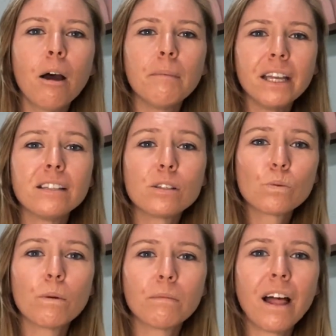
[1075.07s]
in
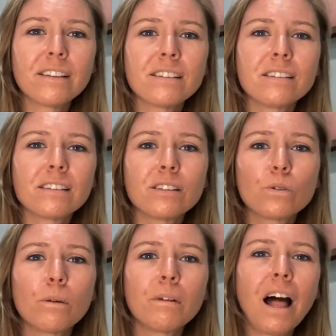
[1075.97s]
swim lessons and
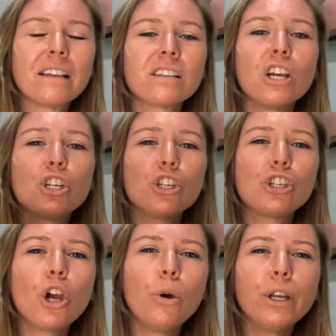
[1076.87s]
swim class,
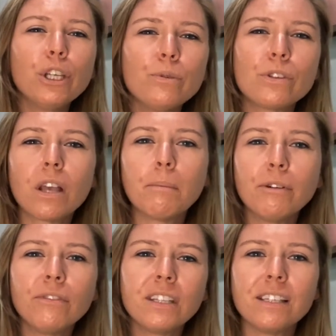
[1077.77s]
showing you some
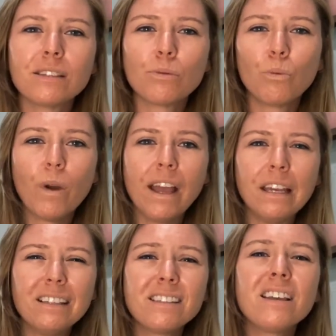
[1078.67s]
of these
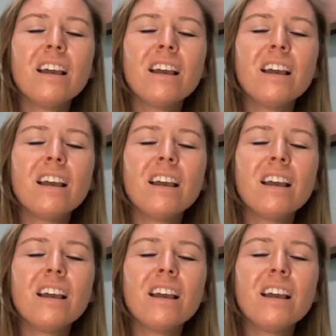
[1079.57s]
ways